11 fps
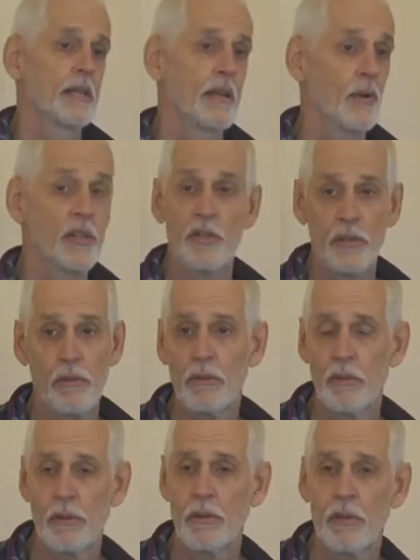Only two.
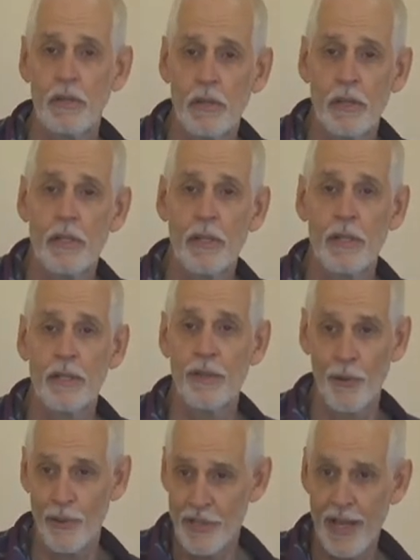The
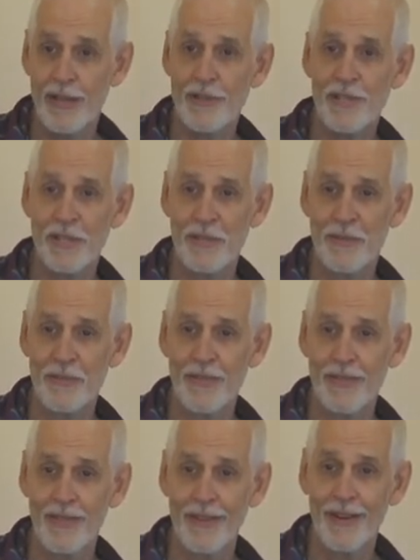Lord's house
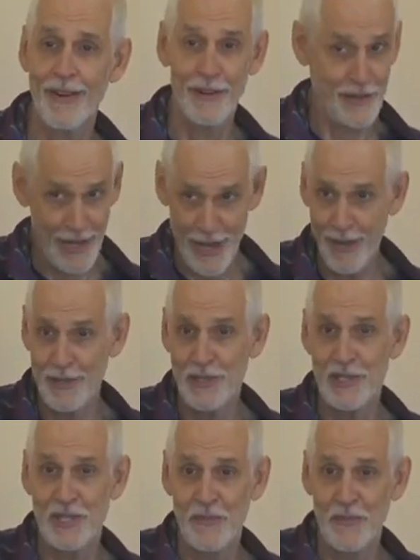or your
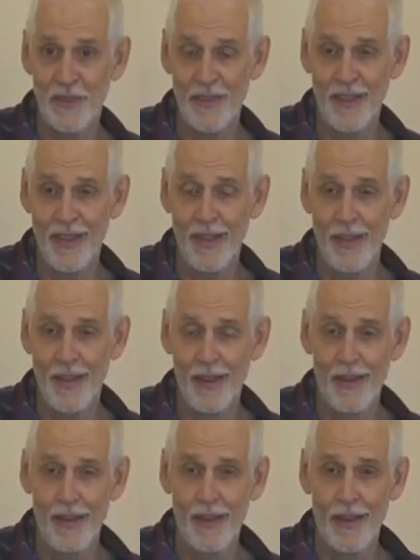house.
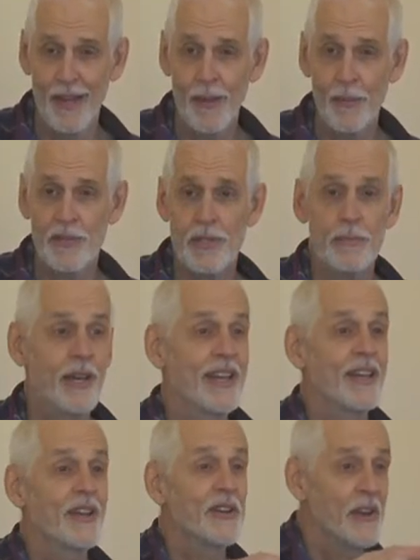He wants to
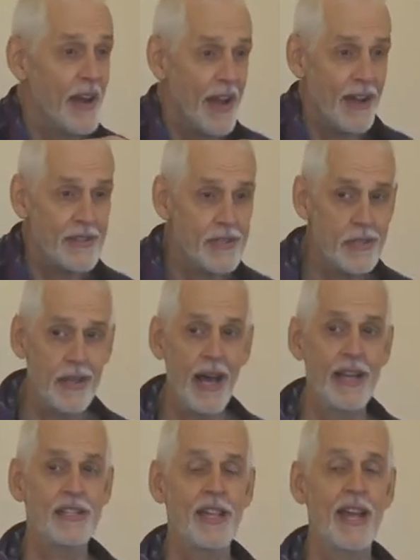make your house,
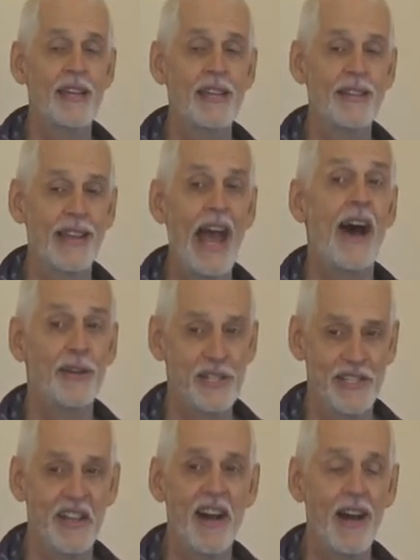I stand at the house
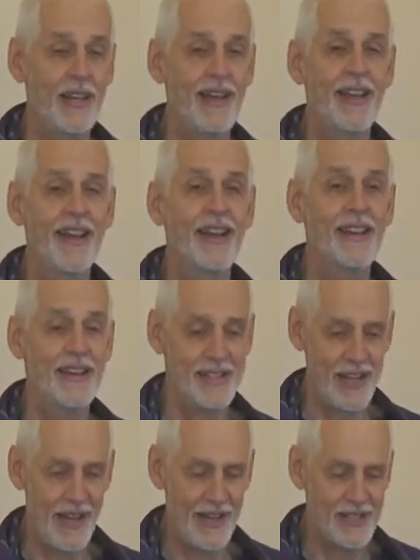and knock, his
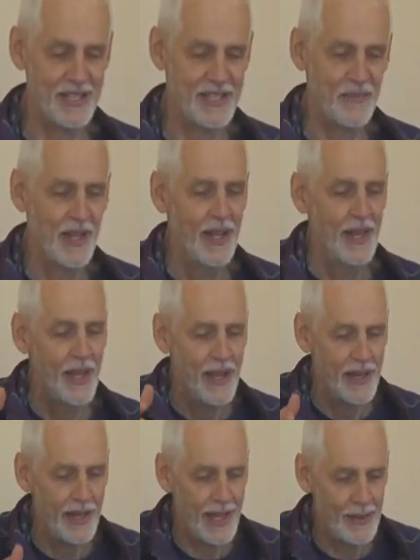house.
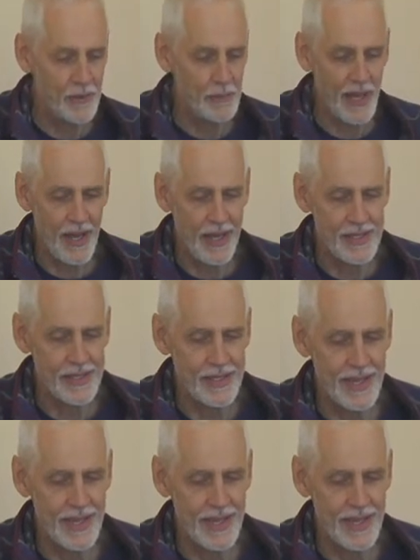And it came to pass.